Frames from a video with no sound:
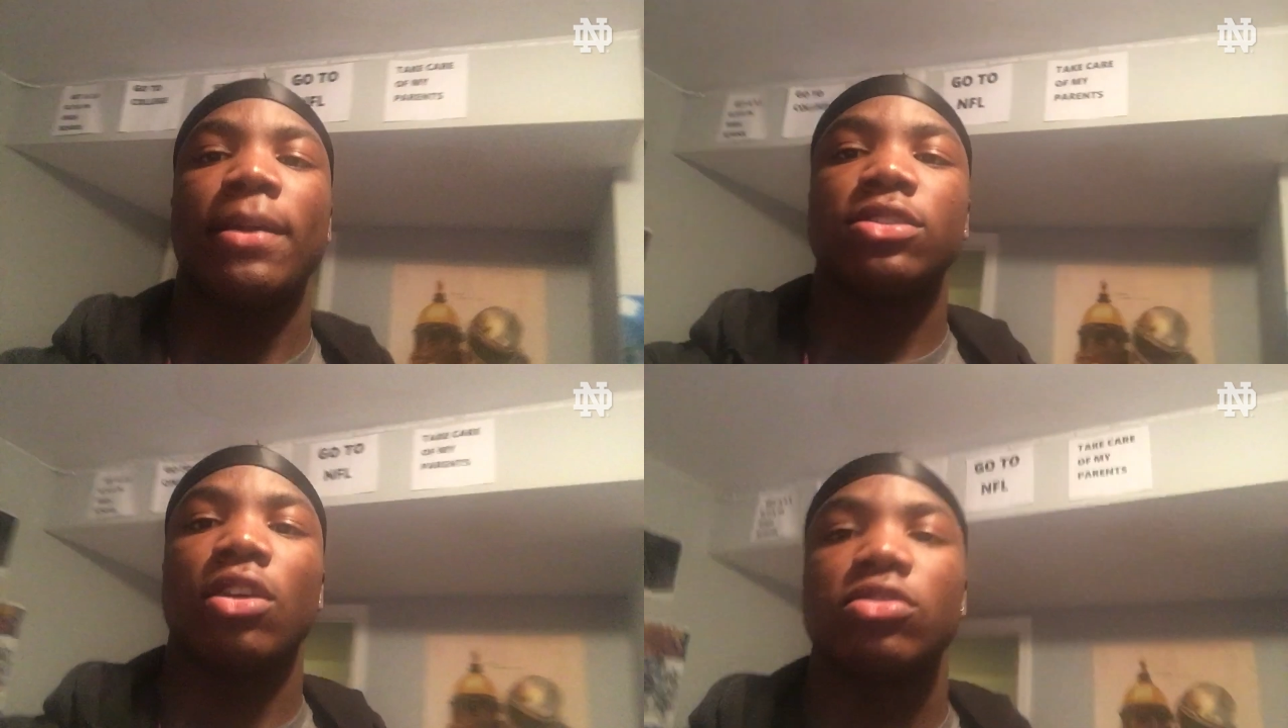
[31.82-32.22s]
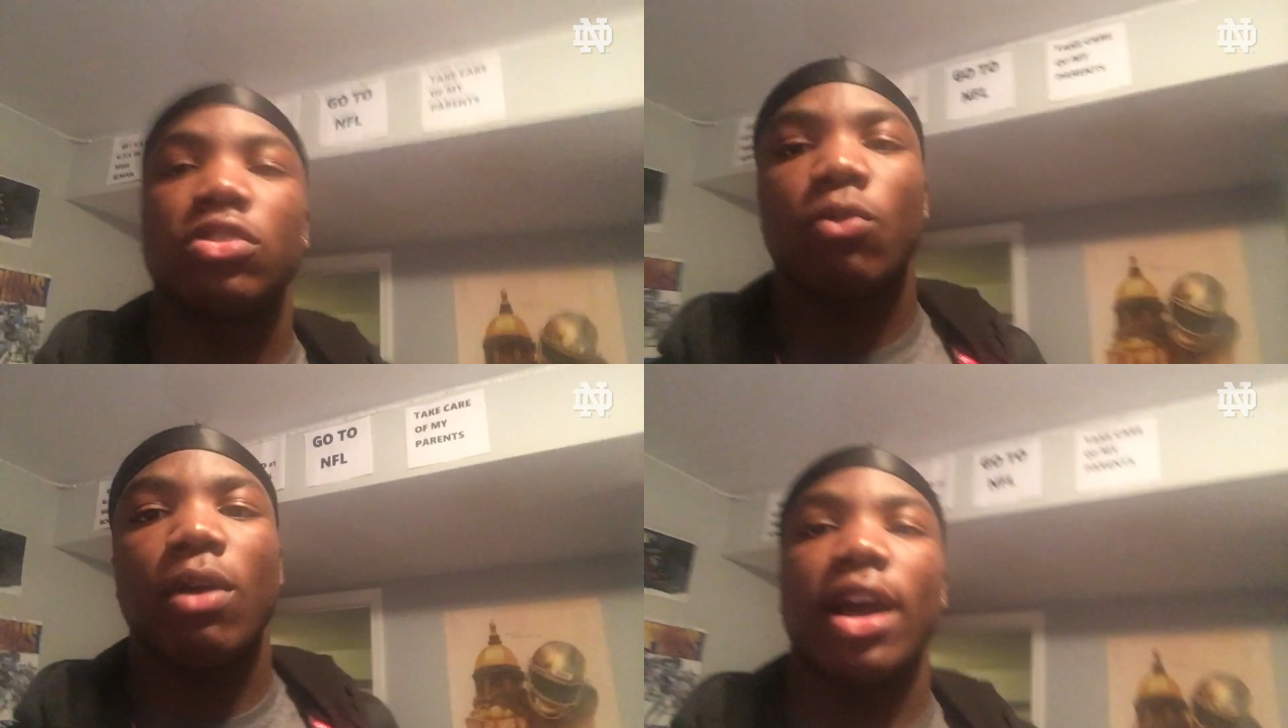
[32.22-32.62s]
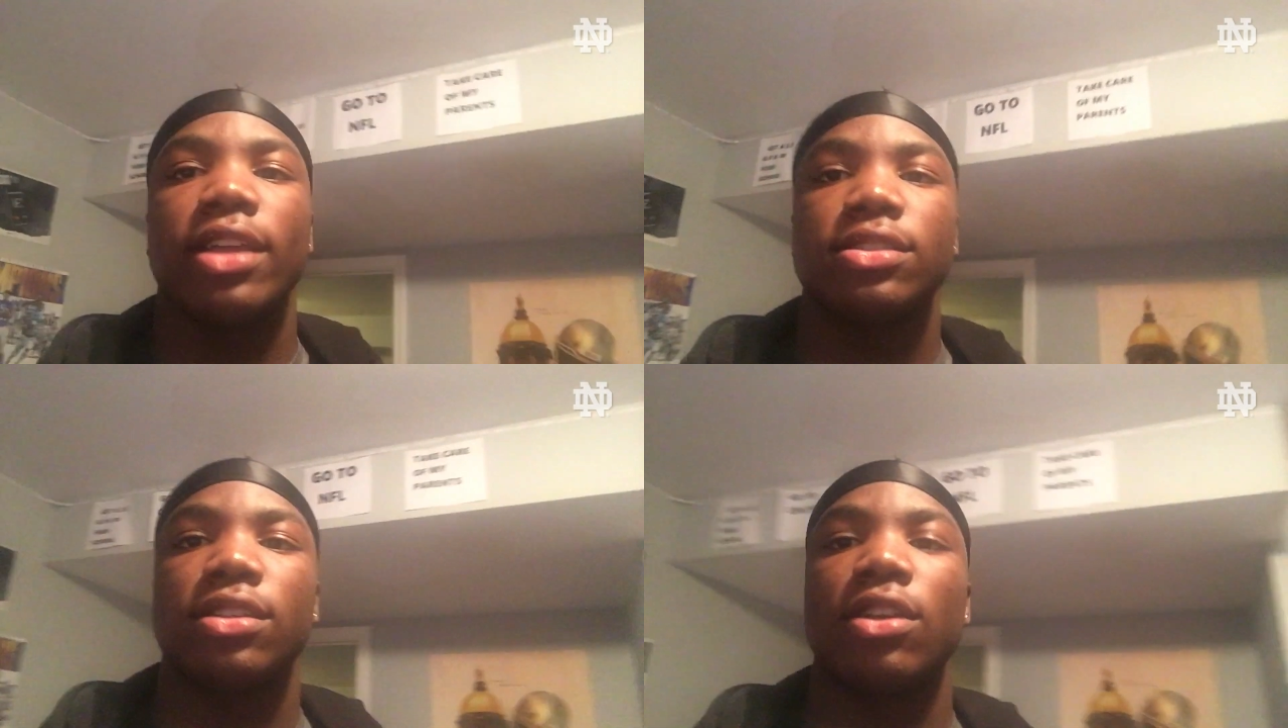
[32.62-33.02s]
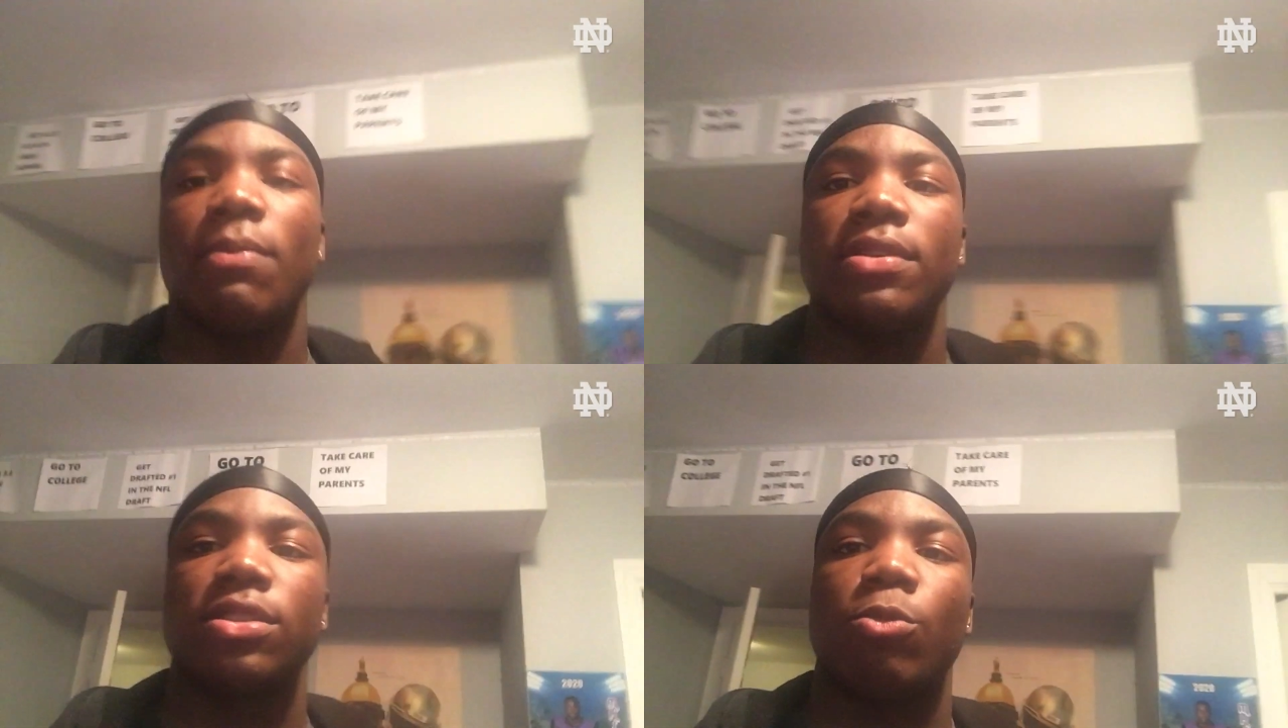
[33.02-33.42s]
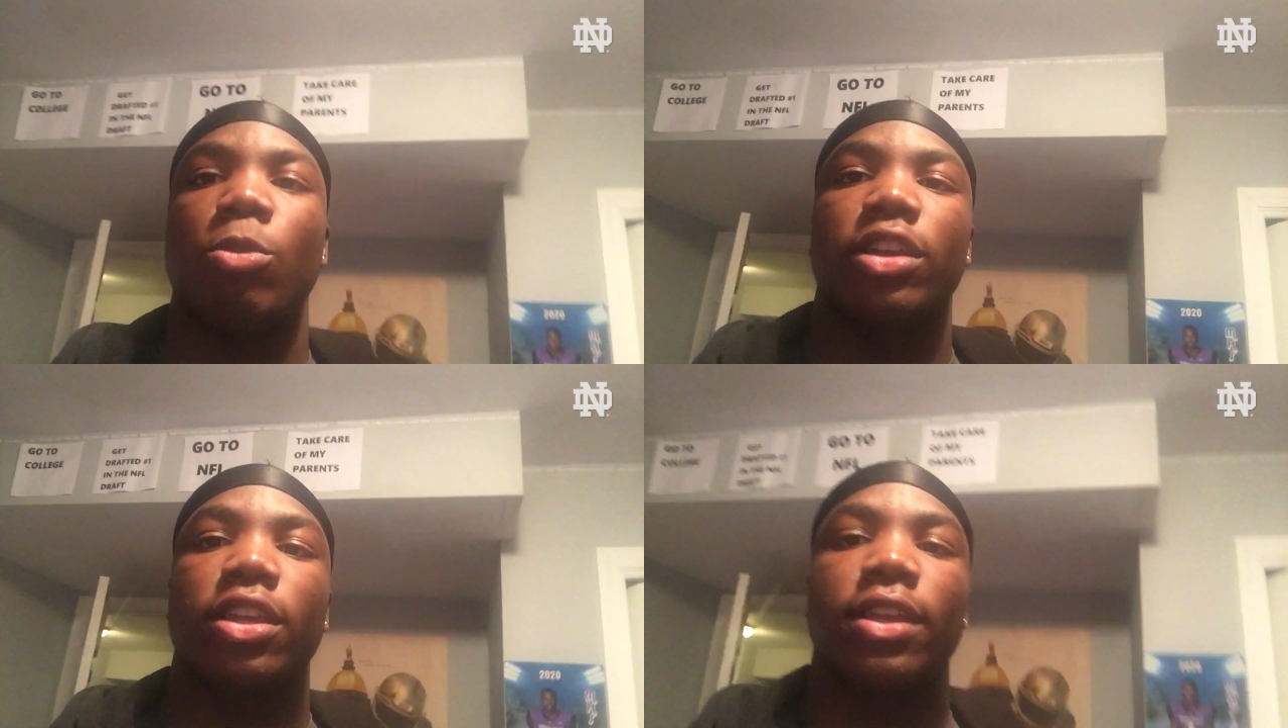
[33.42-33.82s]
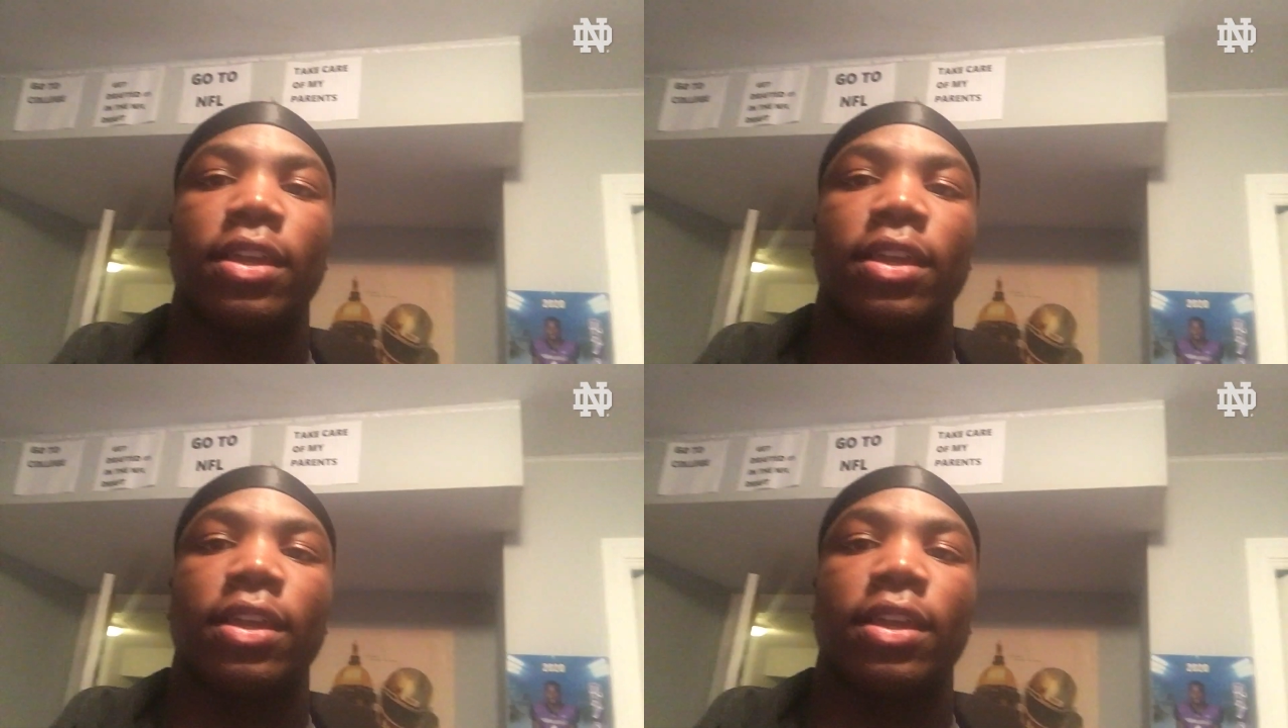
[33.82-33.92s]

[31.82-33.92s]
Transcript: I have to go to the Y to go put some work in.